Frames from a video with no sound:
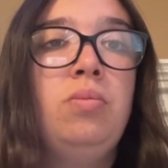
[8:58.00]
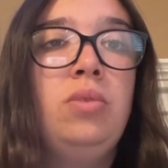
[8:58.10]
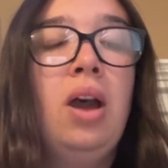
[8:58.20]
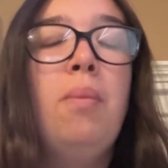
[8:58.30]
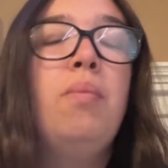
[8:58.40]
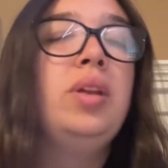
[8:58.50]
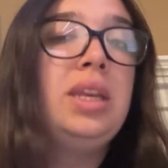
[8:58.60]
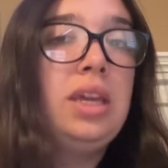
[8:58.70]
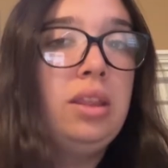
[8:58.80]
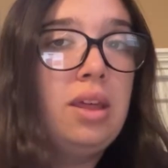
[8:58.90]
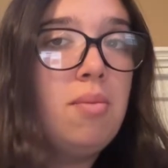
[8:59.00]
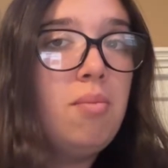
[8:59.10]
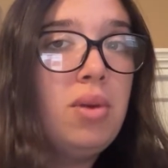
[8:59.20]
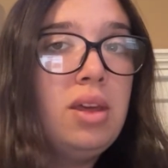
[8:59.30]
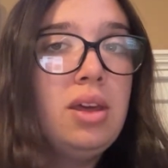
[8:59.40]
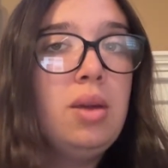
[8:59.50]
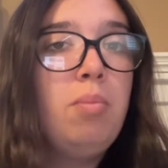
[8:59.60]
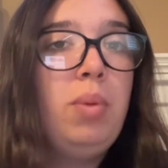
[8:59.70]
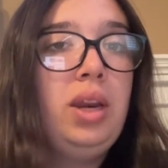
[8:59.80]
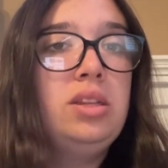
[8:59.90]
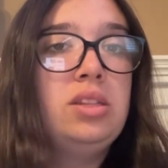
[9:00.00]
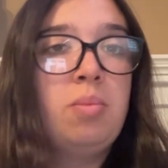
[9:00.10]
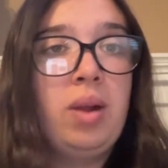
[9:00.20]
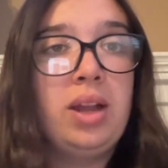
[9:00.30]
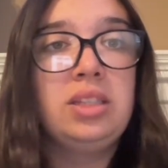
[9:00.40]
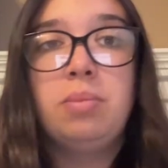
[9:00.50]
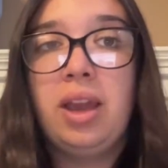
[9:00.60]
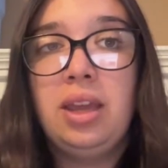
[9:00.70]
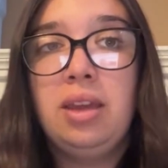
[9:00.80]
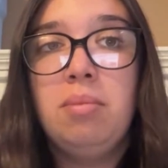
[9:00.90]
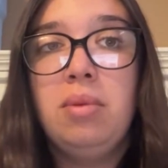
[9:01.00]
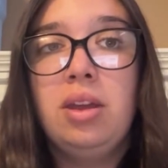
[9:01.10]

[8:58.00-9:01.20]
not beneath him, but is suppressed by him.